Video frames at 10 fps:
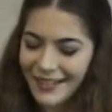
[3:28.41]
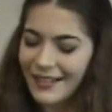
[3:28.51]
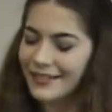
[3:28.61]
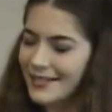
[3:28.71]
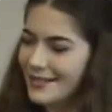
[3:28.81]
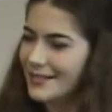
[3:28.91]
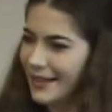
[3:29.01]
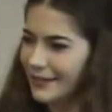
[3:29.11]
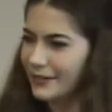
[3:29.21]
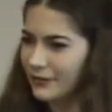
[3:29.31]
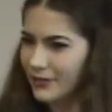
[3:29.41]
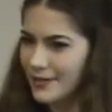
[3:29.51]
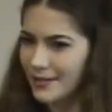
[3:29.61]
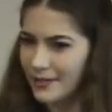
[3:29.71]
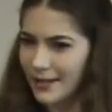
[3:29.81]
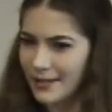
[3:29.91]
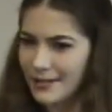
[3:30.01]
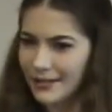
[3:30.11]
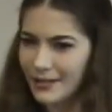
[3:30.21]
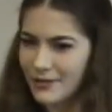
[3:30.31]
Listen to that little voice in your head
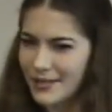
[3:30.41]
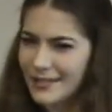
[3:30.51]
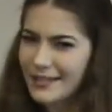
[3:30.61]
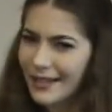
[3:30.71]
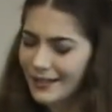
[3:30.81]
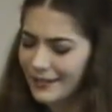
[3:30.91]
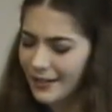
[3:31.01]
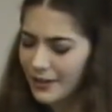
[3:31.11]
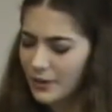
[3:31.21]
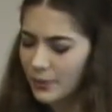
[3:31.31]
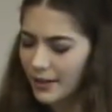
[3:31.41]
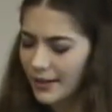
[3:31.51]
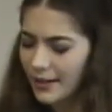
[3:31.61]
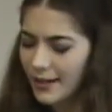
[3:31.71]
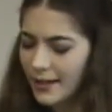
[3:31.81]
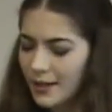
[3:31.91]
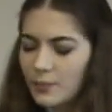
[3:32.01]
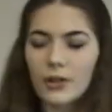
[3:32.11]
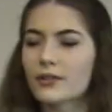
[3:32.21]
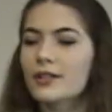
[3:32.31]
telling you to get on that homework,
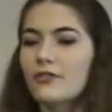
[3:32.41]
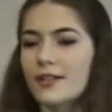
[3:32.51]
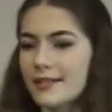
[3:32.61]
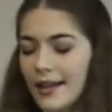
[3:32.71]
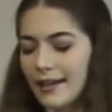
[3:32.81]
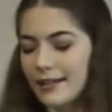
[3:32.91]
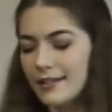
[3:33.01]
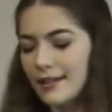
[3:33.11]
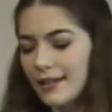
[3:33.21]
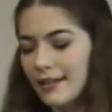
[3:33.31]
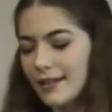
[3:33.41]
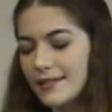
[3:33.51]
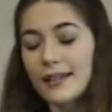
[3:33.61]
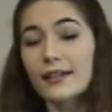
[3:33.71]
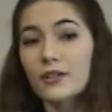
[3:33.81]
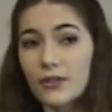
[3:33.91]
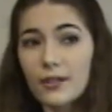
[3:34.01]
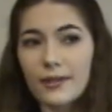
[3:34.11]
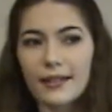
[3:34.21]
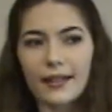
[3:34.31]
but only for a second. Instead, agree
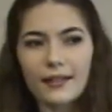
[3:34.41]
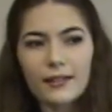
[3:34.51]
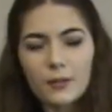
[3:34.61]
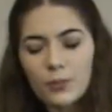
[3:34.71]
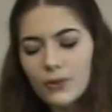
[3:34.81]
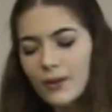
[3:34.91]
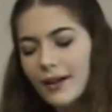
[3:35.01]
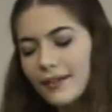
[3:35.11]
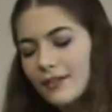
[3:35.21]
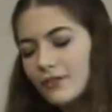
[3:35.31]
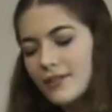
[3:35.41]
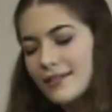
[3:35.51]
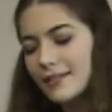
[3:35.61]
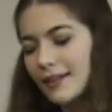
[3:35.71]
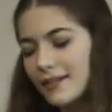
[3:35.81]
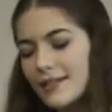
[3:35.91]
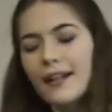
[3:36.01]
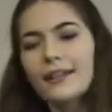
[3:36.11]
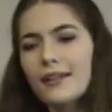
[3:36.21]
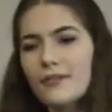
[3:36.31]
with that little prodding voice in there
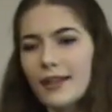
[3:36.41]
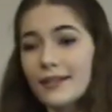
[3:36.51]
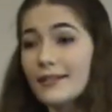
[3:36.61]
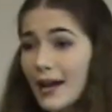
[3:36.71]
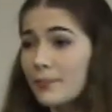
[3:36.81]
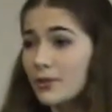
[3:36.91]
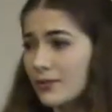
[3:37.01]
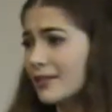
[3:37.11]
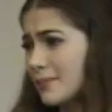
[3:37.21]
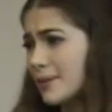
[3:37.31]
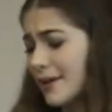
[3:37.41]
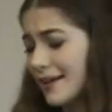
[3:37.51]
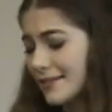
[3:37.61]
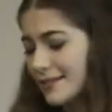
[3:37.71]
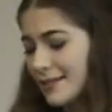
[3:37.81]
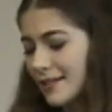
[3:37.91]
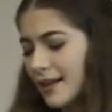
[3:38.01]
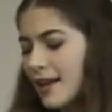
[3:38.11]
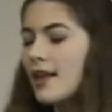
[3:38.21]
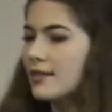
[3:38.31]
telling you that a nap would really be best.
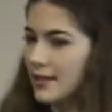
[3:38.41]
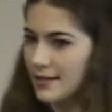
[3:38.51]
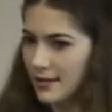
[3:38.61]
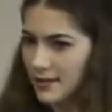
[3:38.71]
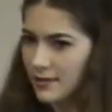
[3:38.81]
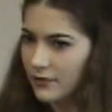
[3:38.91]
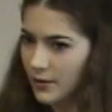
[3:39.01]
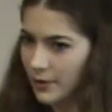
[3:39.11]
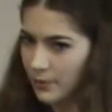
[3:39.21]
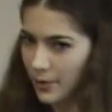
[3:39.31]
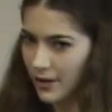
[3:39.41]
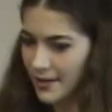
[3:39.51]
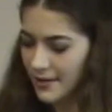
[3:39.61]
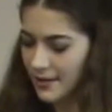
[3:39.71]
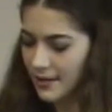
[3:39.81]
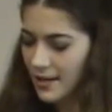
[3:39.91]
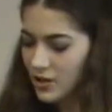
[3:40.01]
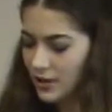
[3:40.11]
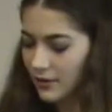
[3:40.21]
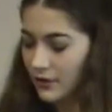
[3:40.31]
This isn't a form of
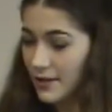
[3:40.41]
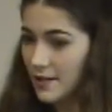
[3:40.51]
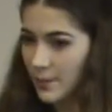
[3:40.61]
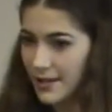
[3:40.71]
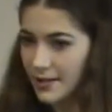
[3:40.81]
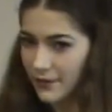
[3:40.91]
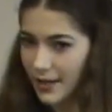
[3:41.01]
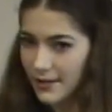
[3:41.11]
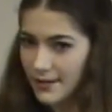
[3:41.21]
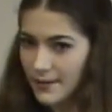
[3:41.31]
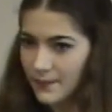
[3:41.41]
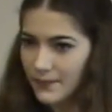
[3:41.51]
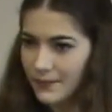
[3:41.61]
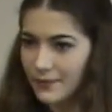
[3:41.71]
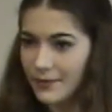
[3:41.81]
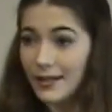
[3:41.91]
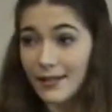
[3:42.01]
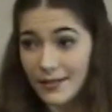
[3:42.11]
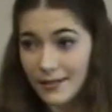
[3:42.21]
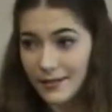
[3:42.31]
procrastination the voice specifies.
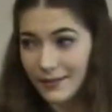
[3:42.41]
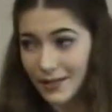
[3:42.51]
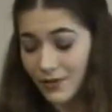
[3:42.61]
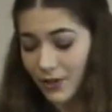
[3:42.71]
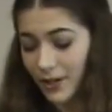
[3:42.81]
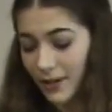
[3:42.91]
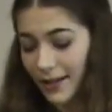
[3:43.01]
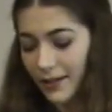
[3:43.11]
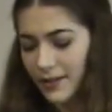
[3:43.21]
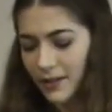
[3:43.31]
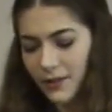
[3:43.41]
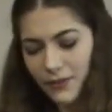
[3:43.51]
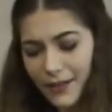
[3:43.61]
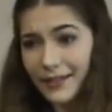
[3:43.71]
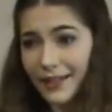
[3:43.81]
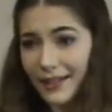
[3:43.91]
This is for your health, really.